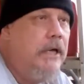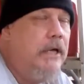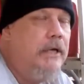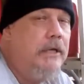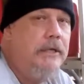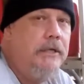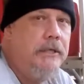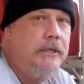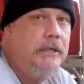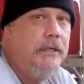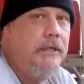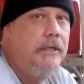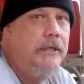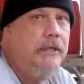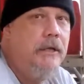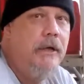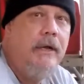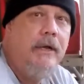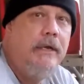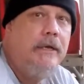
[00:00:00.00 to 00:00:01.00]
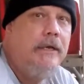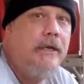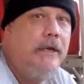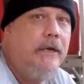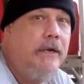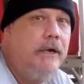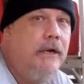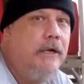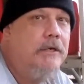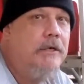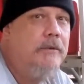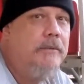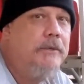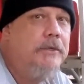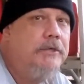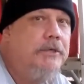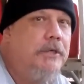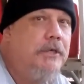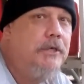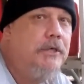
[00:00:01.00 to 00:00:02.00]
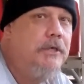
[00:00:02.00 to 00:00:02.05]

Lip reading: Yeah, you did. I didn't get an October shirt.